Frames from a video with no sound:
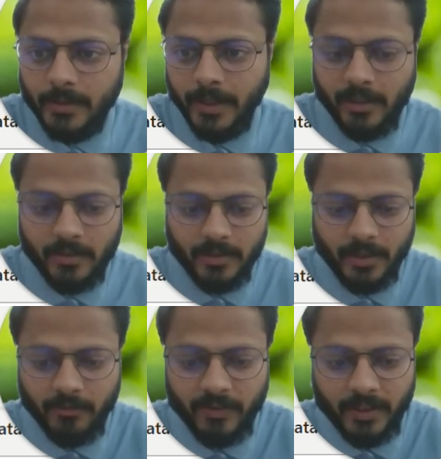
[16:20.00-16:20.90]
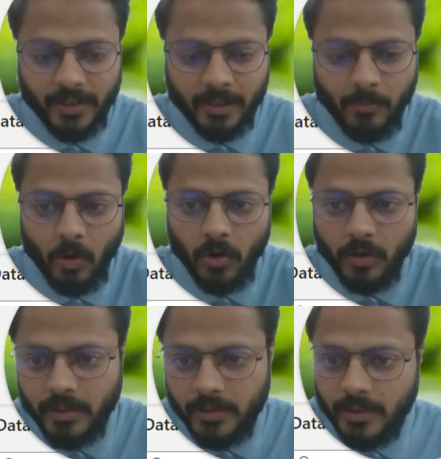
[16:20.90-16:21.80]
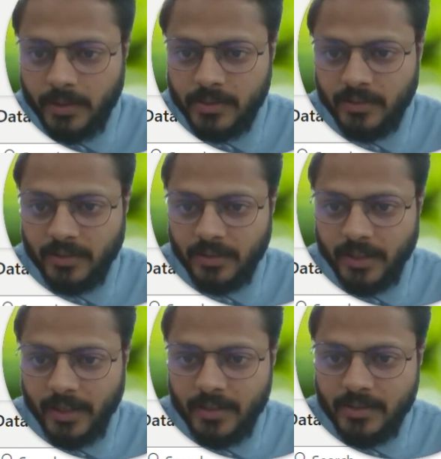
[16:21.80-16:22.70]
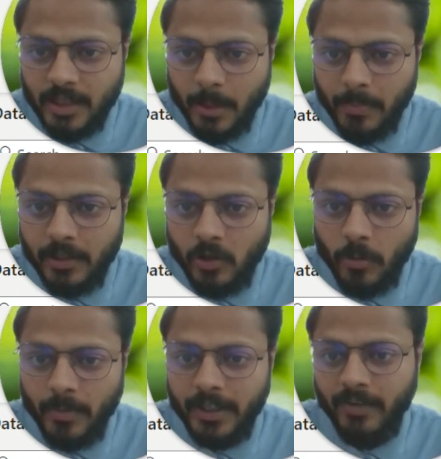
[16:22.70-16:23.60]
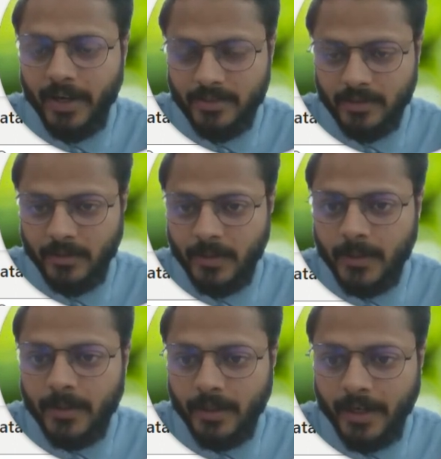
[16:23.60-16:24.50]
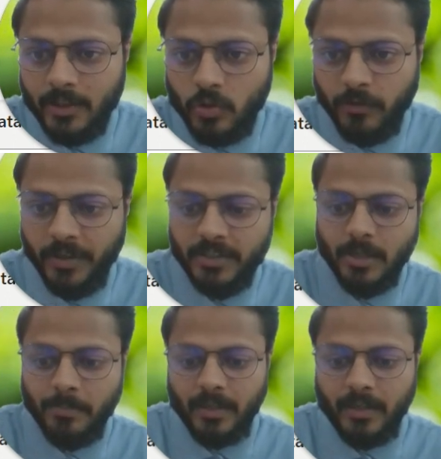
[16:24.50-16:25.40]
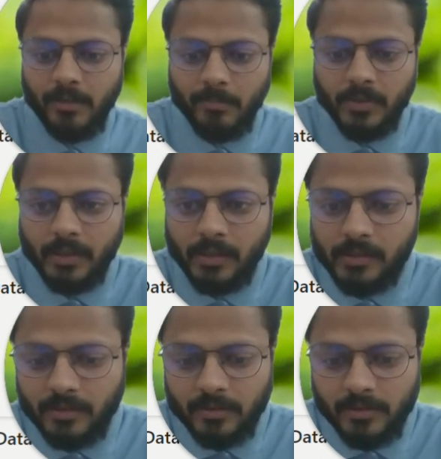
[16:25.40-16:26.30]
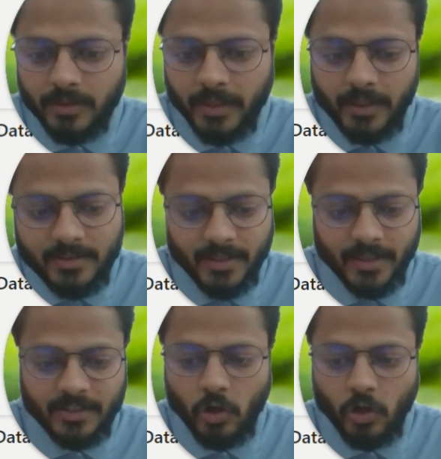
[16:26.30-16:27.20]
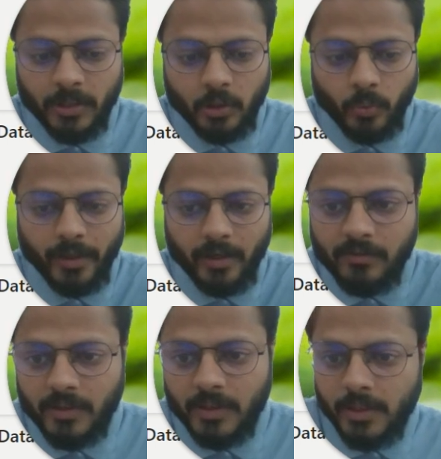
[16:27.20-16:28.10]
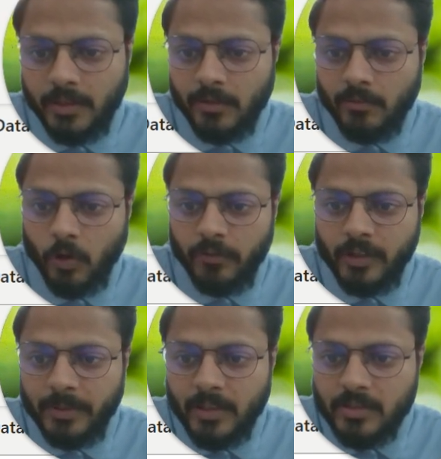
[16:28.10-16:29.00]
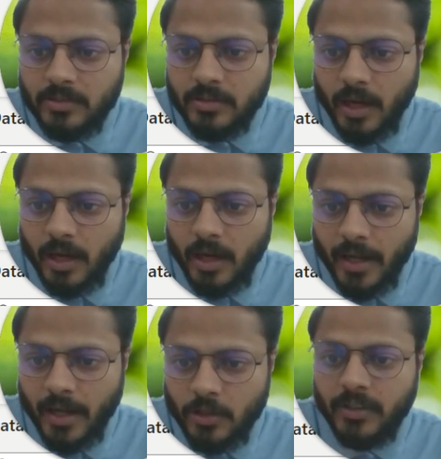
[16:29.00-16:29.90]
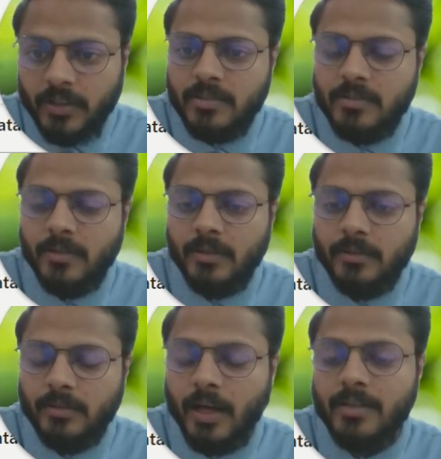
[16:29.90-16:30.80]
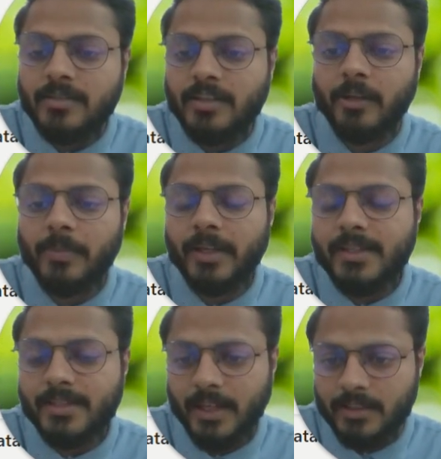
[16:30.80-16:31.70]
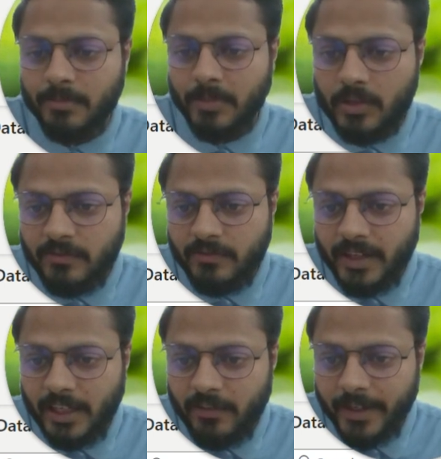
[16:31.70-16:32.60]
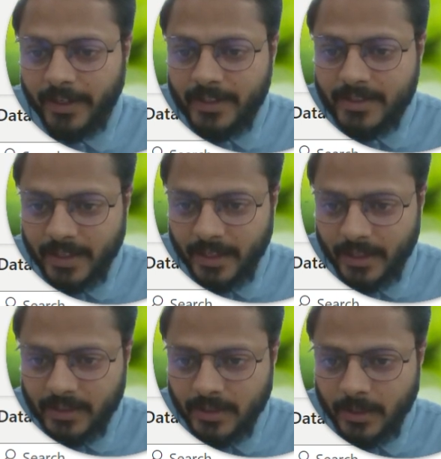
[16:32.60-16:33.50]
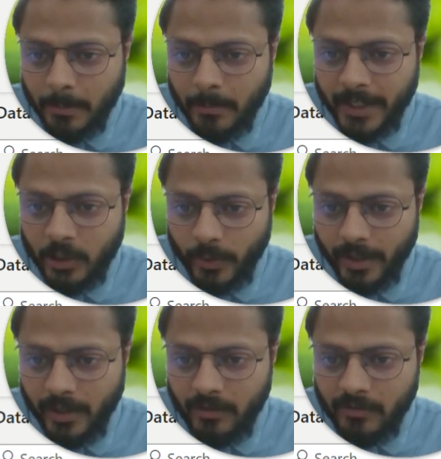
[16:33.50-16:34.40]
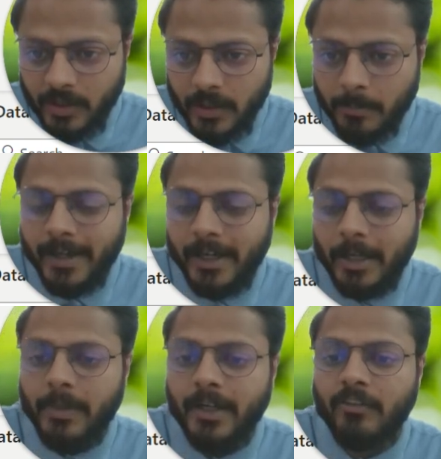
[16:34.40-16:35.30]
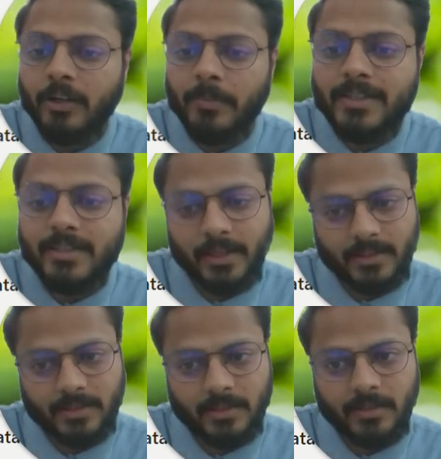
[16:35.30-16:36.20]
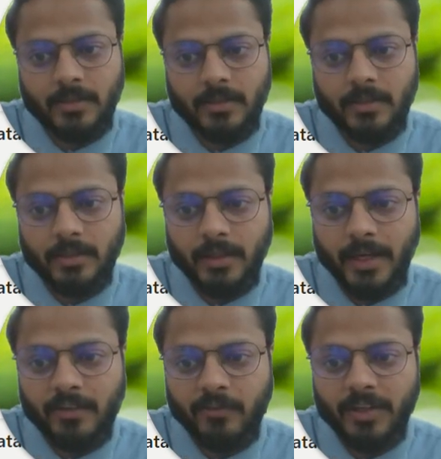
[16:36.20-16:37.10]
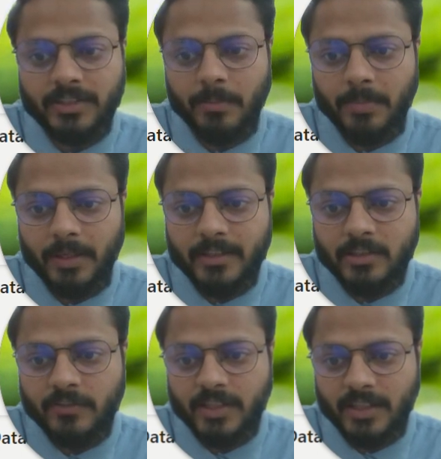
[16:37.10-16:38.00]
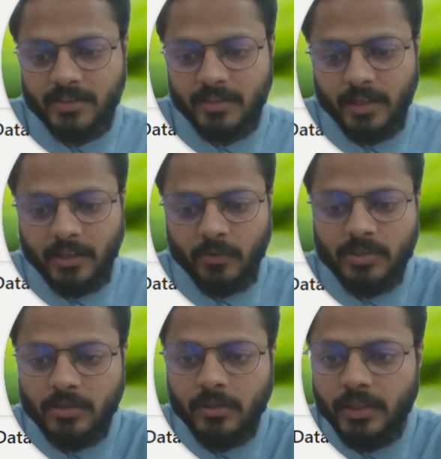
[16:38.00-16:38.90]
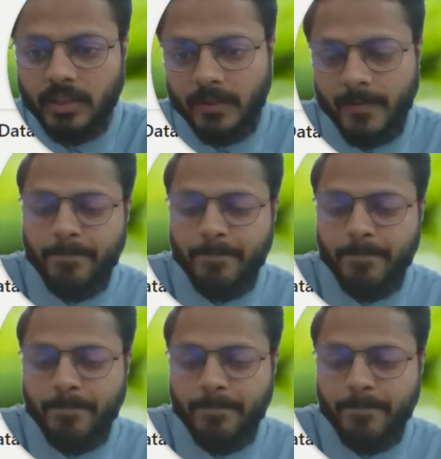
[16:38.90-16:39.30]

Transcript: right? If we take mod, so there is number comma divisor, right? So for example, it is 6 comma 12. What will be the answer of this? The answer will be 6, because we are dividing 6 by 12. My remainder will be 6, right? For example, instead of 6 it was 13.